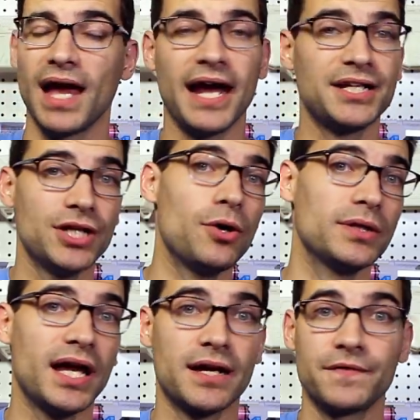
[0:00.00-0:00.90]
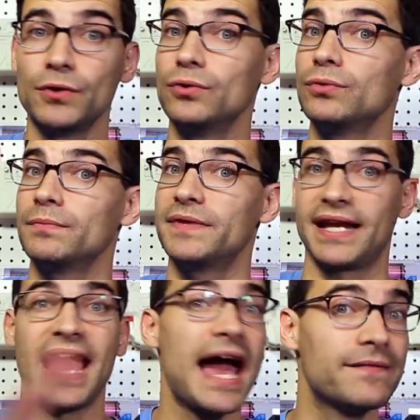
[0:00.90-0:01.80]
I know a lot of you
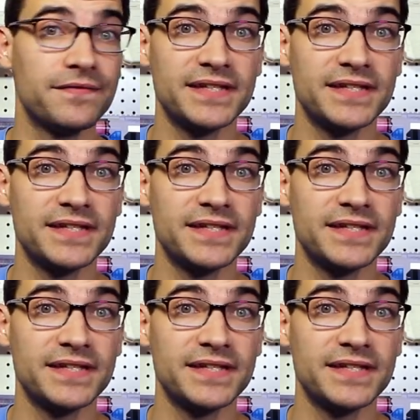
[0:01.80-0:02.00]
that have